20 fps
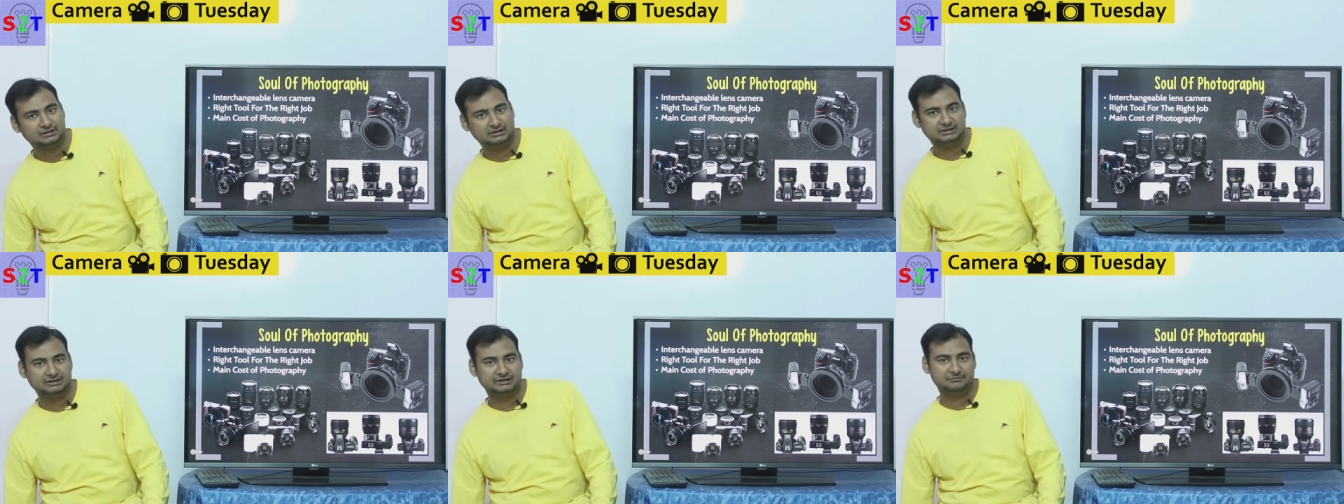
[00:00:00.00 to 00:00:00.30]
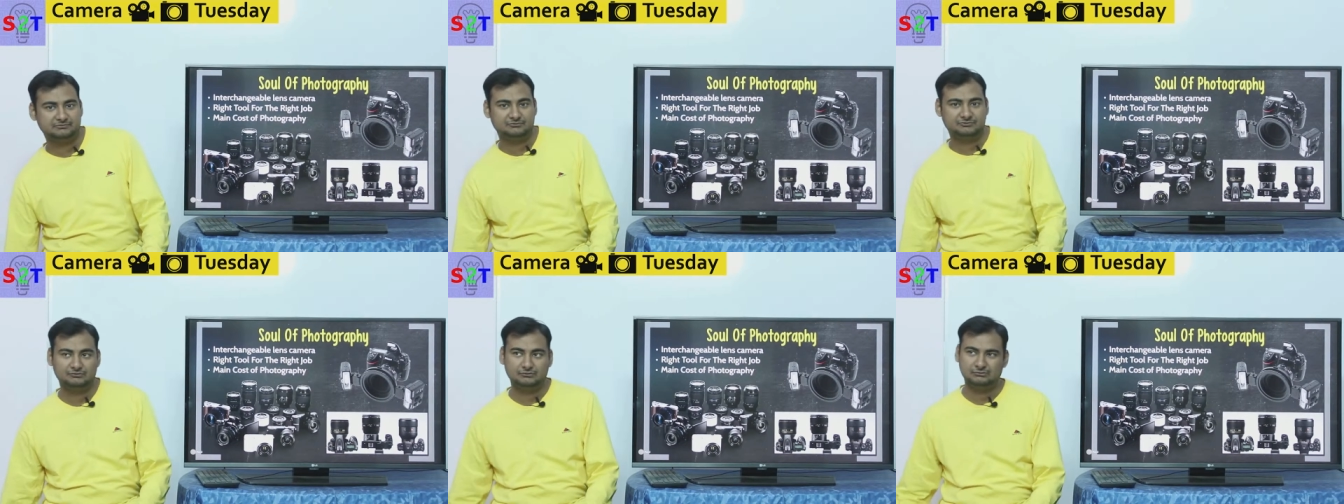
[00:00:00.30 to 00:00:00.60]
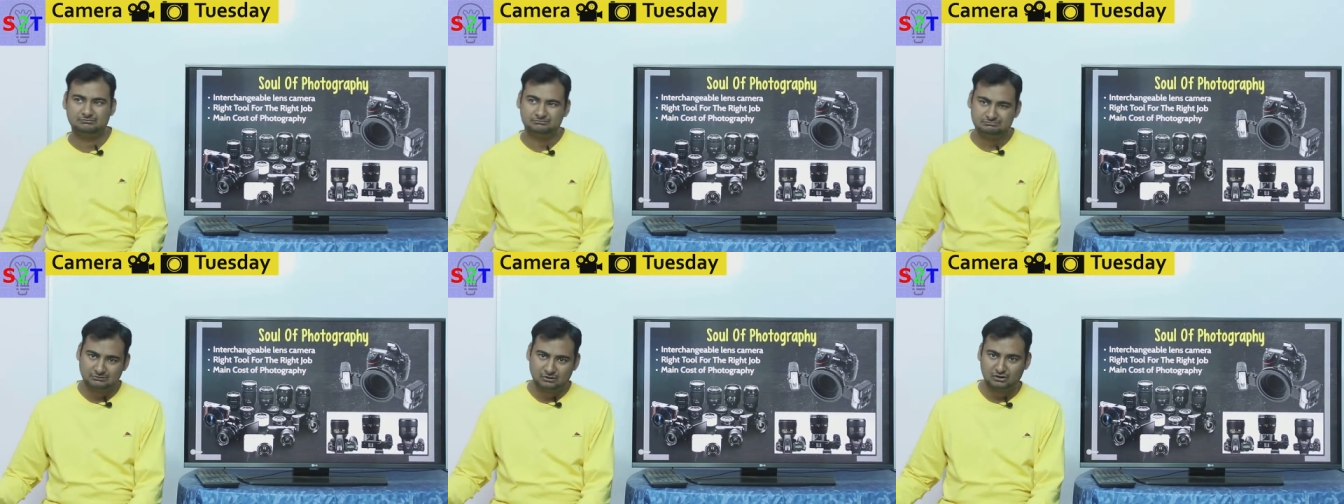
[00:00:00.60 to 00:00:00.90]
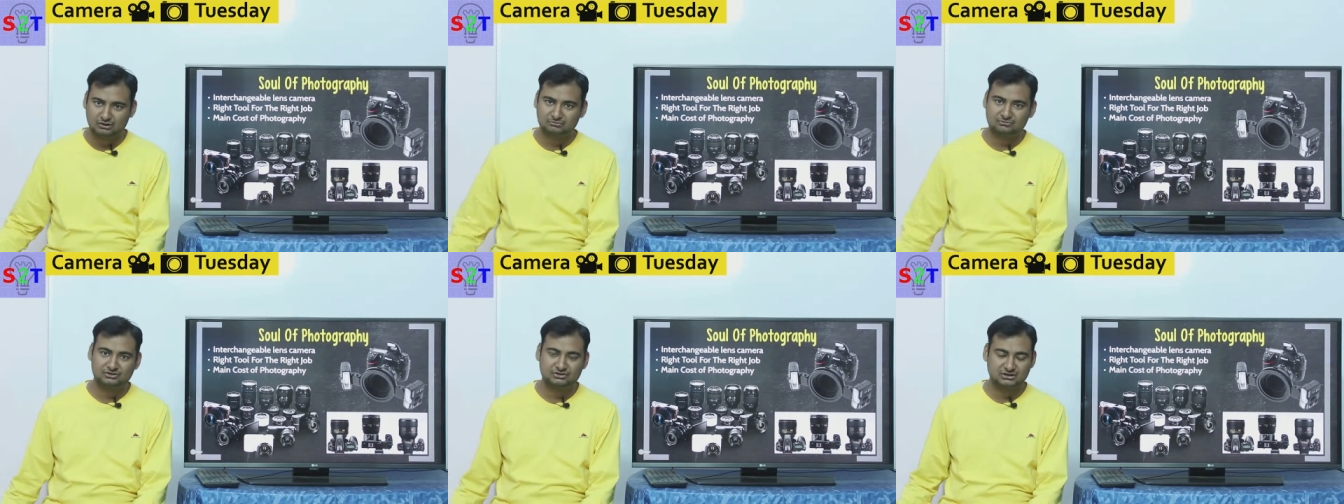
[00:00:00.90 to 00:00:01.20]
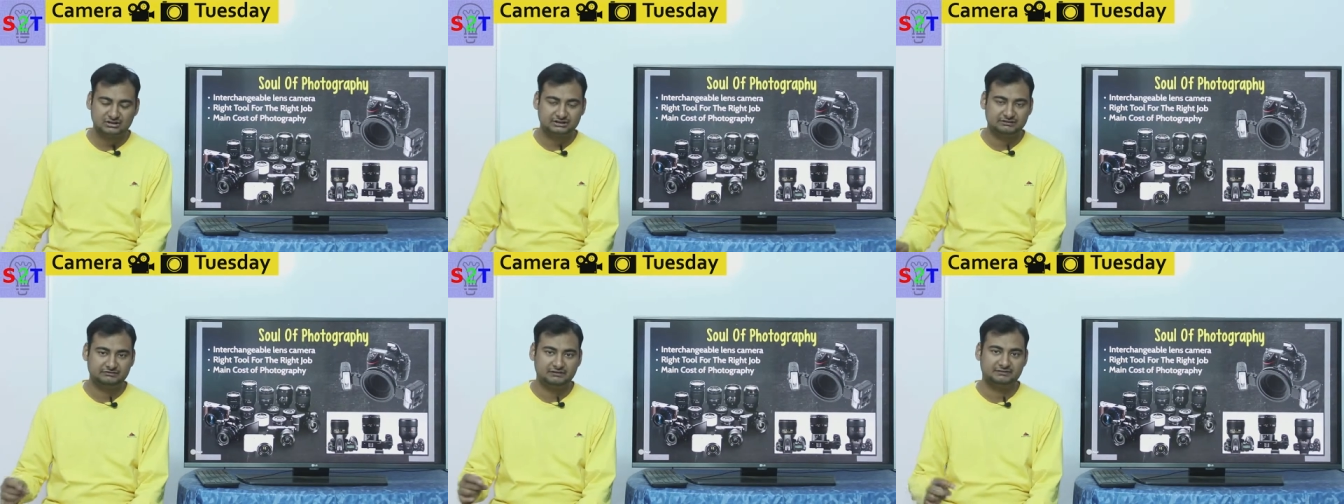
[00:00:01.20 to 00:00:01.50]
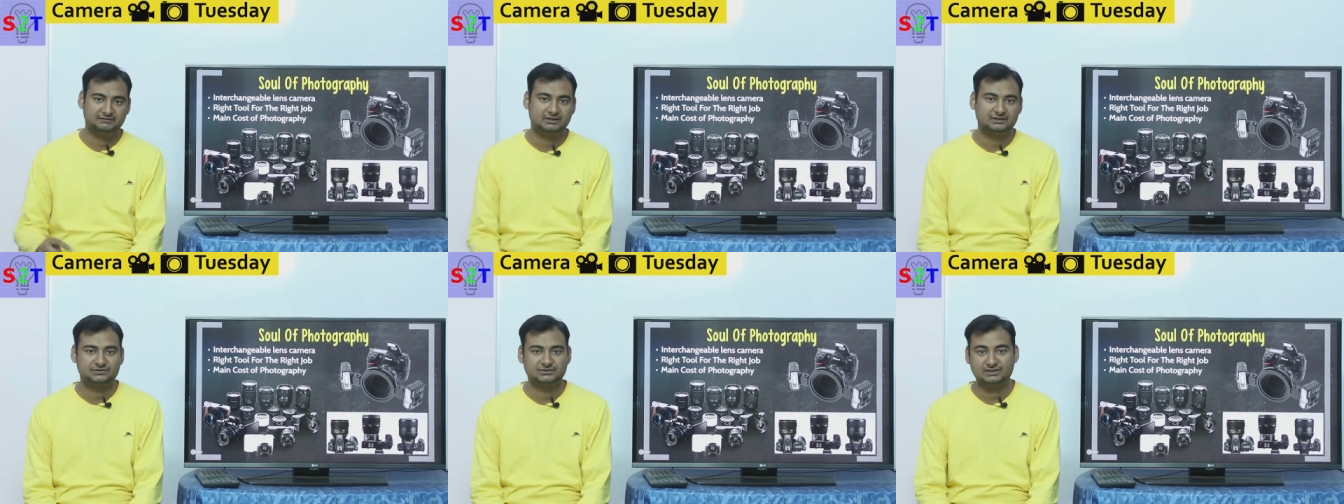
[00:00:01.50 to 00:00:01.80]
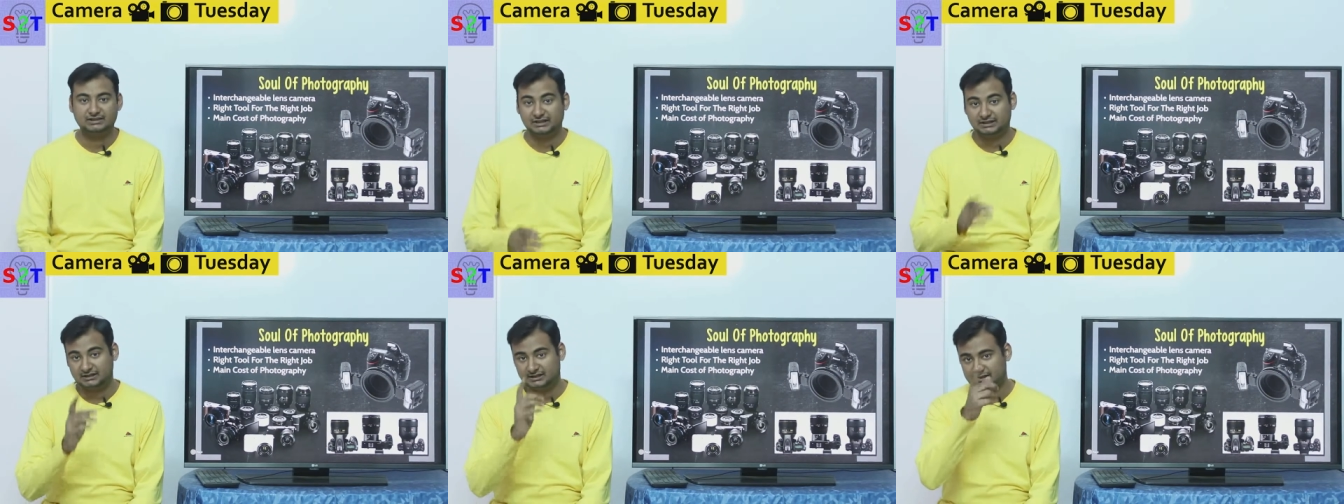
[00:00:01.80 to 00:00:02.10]
30 almost
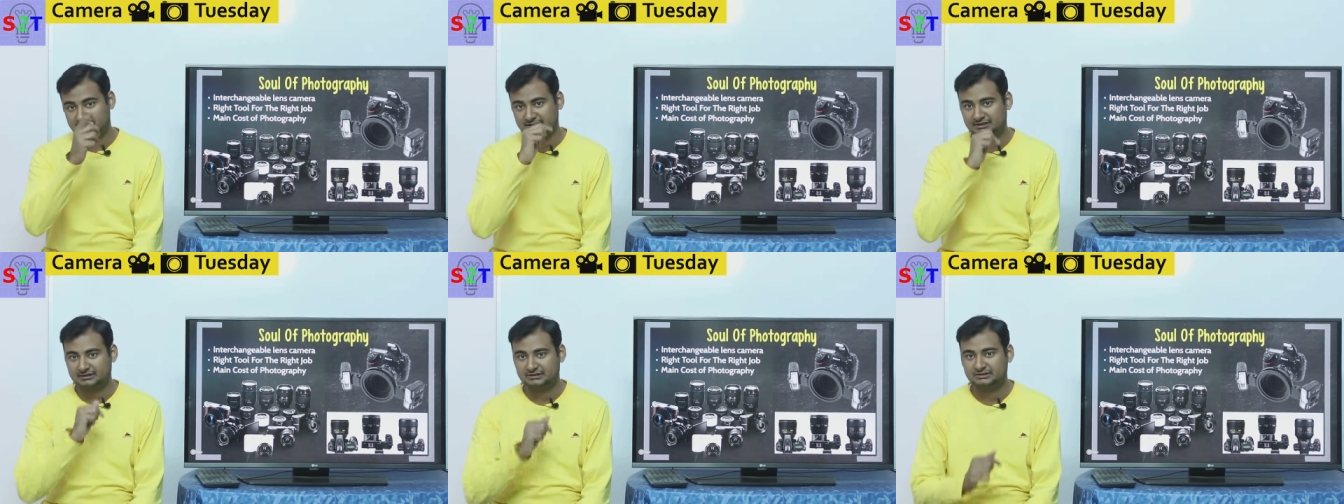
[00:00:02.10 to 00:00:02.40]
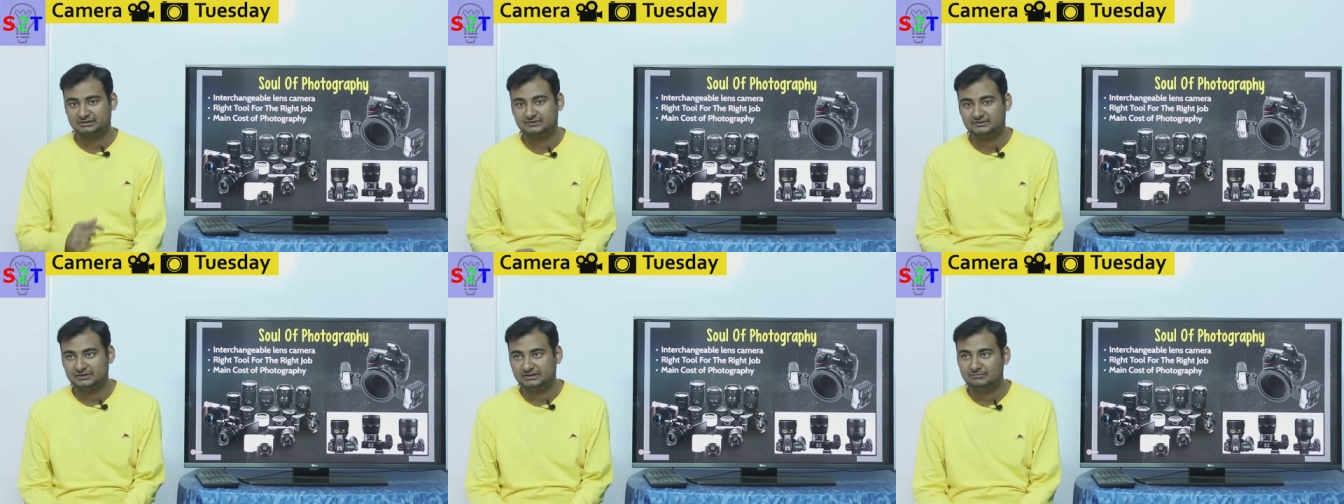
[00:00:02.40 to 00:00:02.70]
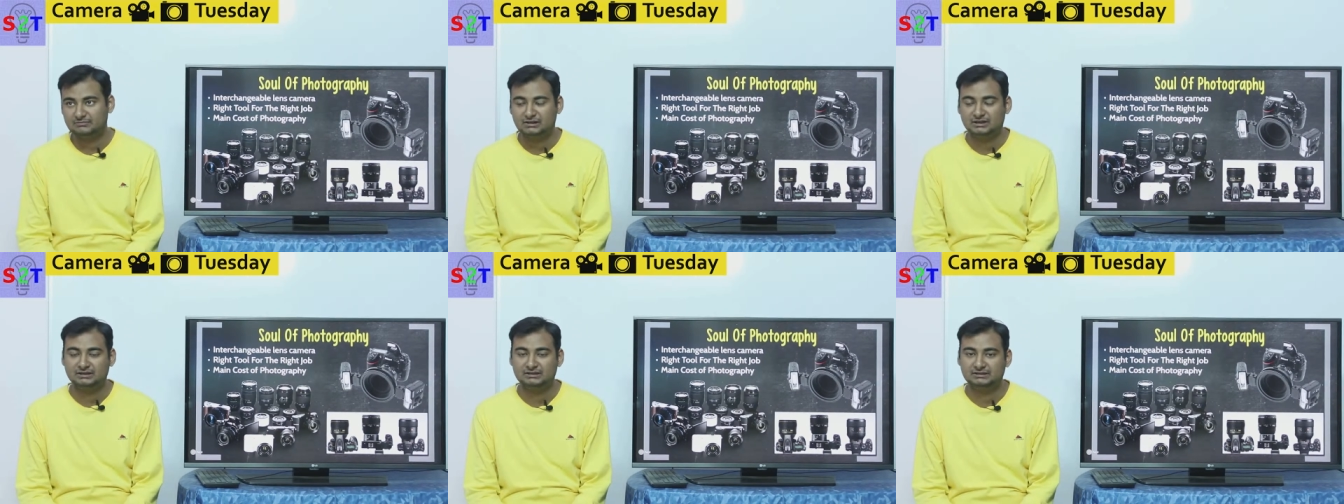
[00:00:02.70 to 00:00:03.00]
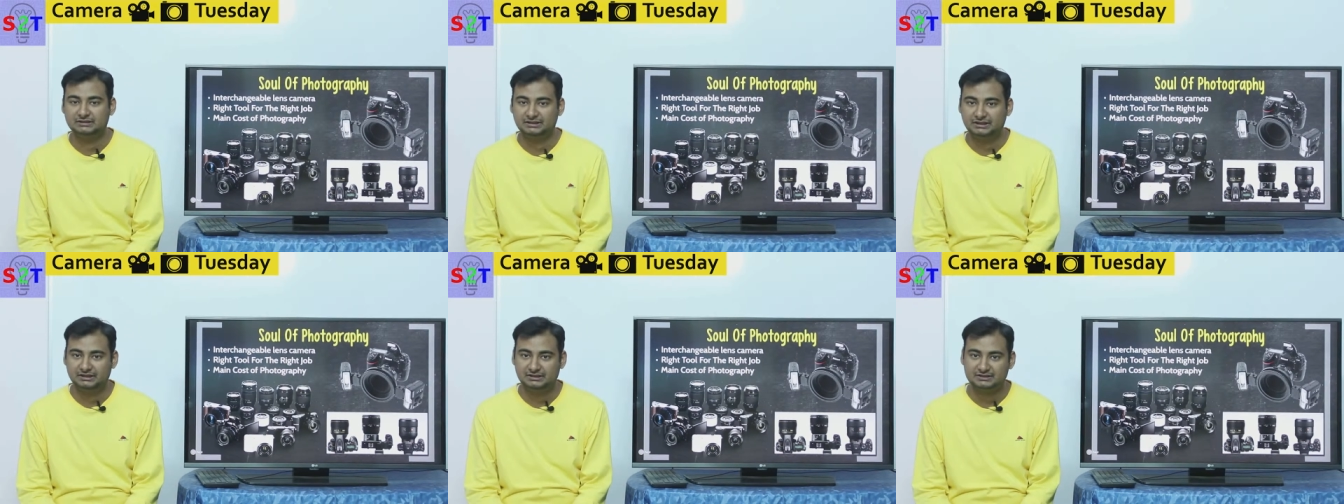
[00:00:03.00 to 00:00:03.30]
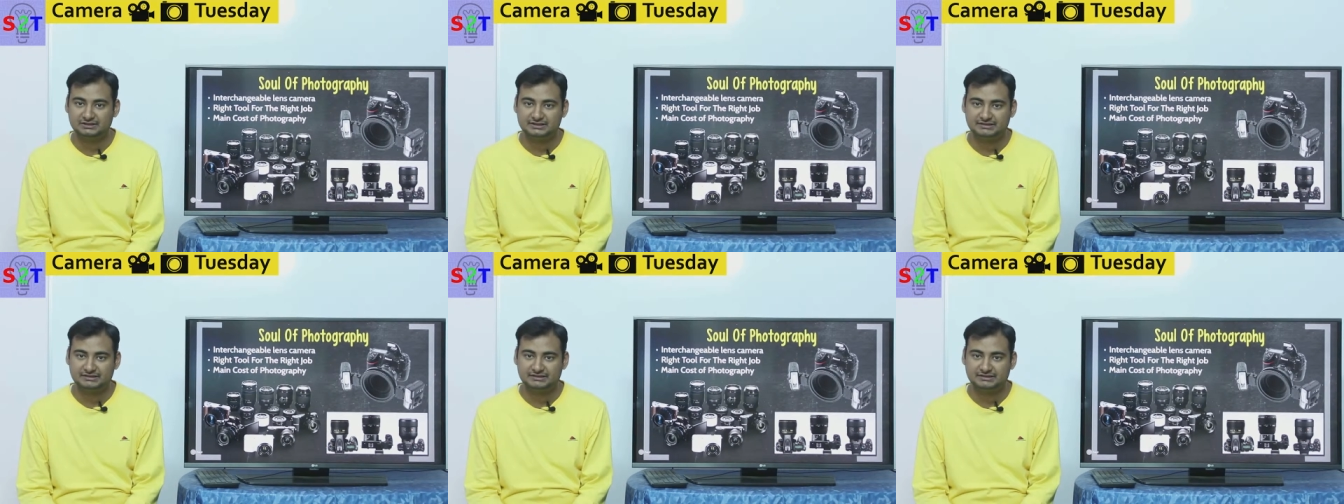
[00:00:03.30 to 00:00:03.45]
35,000 and another Sigma uh,